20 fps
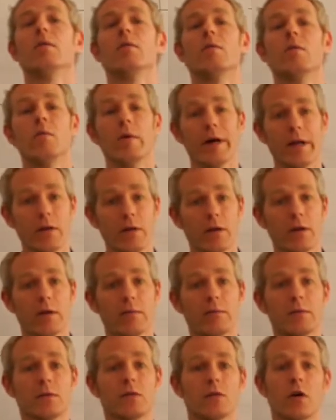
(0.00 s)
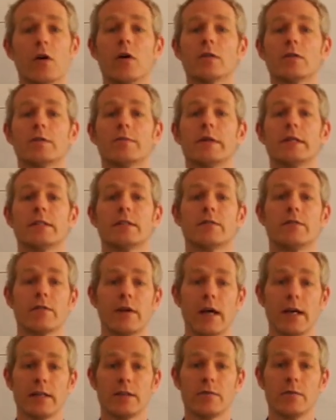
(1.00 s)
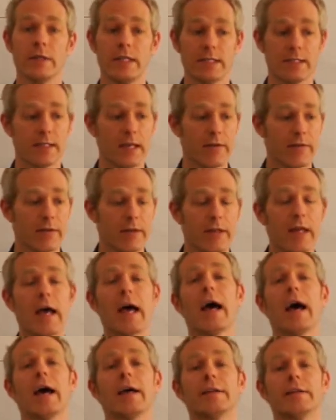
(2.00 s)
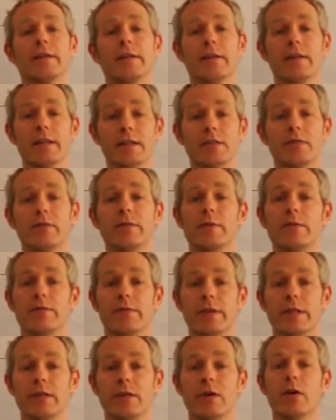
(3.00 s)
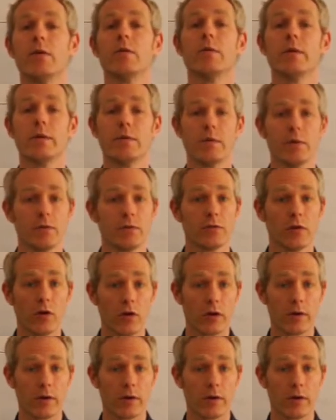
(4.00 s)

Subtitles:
Welcome to Automated Flight Week 7, and in this video we will talk